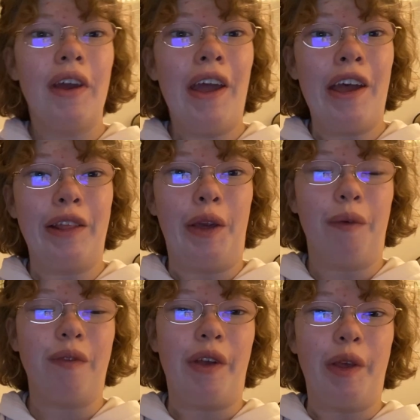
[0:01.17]
Hello
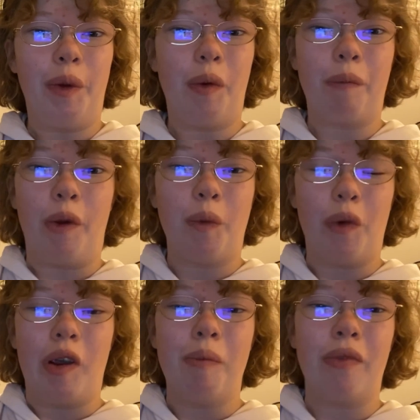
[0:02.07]
fellow
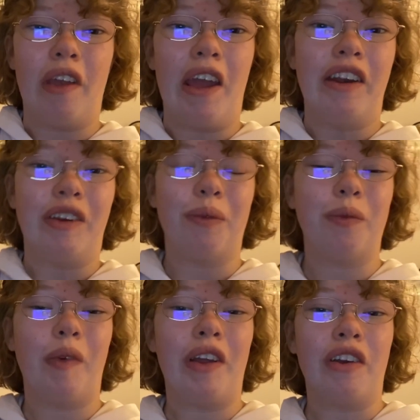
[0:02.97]
bookworms and
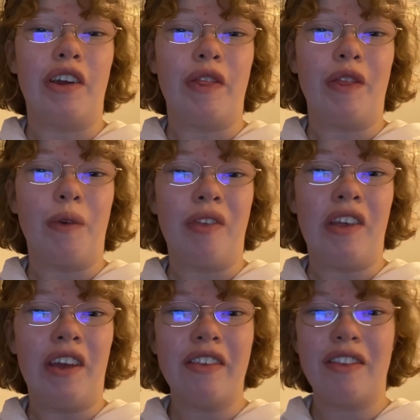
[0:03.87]
writer
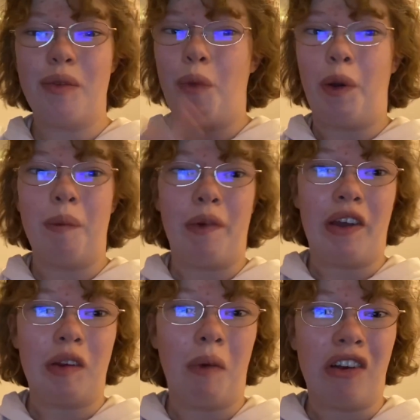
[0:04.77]
enthusiasts, welcome
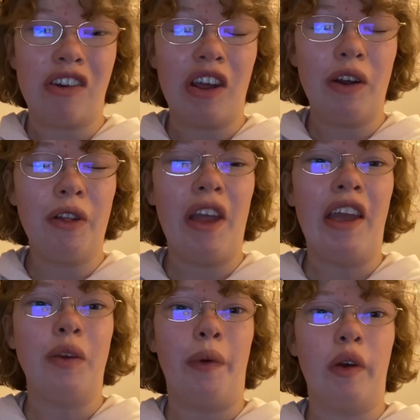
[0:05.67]
back to my channel
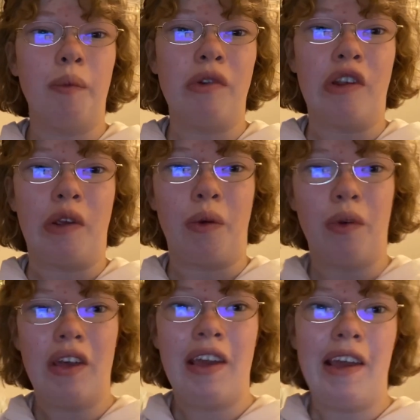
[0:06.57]
and welcome to
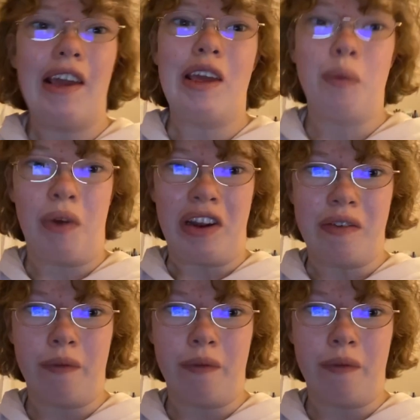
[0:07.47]
a writing